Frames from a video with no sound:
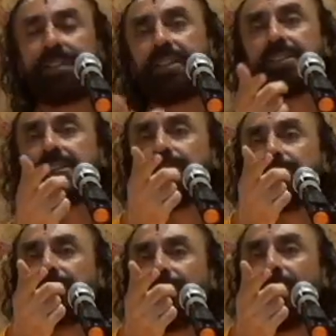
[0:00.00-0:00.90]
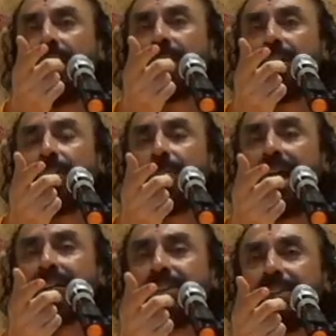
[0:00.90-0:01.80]
just got into
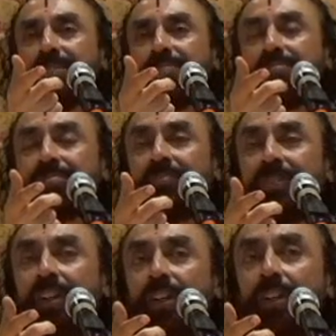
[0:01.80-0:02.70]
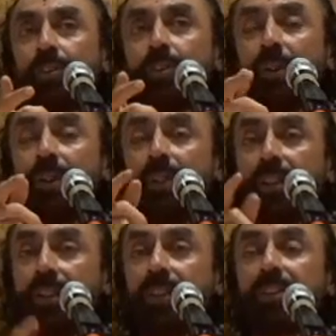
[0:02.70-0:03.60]
action. So
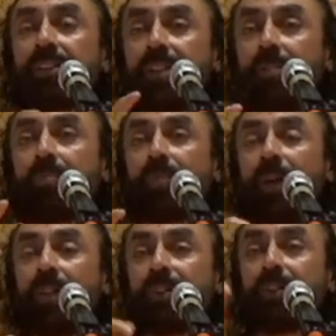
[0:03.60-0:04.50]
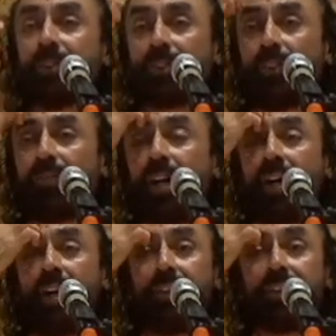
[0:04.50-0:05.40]
this subconscious of
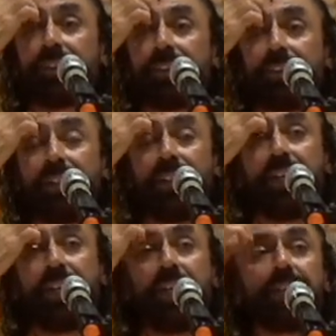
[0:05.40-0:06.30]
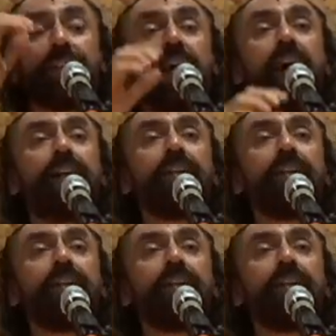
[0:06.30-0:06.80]
ours is at